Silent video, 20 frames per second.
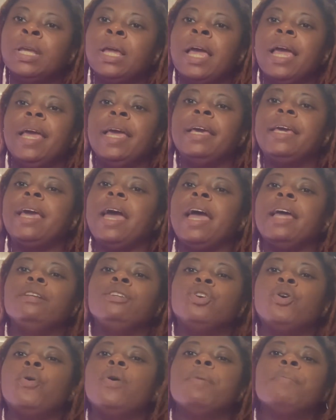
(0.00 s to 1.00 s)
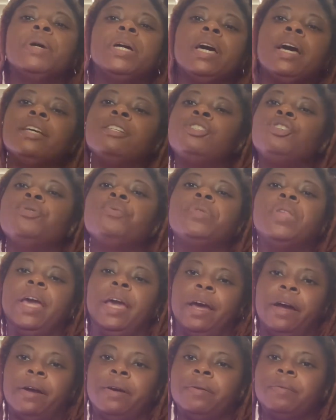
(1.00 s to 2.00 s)
He can't do it because you
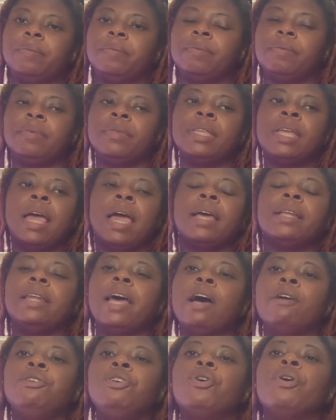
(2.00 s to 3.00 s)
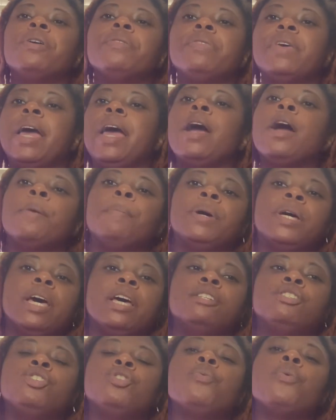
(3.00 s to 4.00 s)
there. Now, you're there
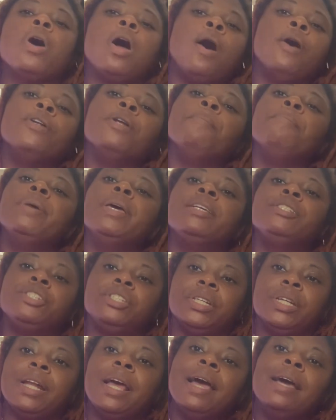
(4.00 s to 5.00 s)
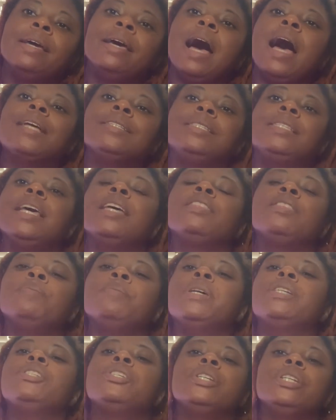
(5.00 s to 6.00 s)
because you were on a mission. God said the
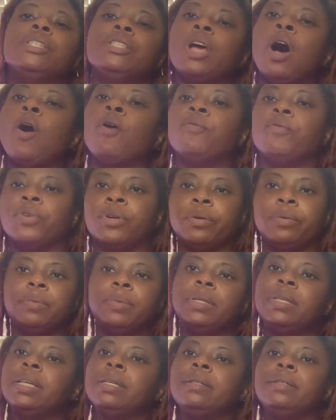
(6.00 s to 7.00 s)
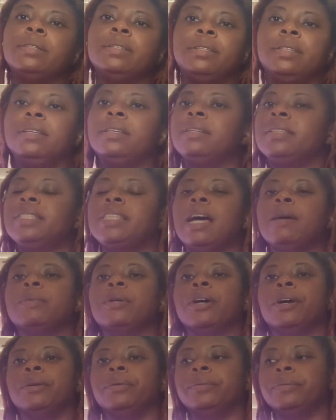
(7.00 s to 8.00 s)
mission is over. It's time
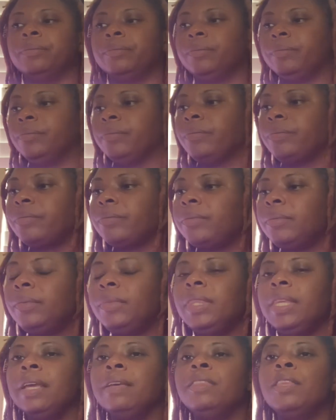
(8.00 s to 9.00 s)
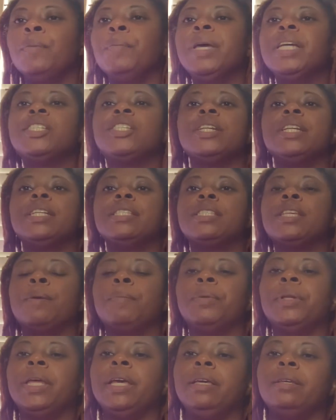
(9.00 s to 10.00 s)
to go. The mission is
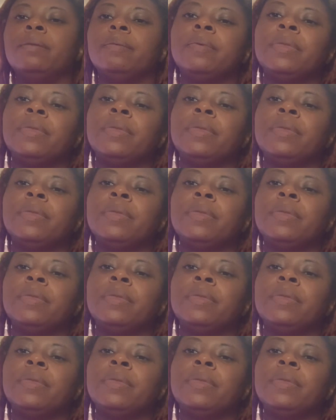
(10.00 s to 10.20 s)
complete.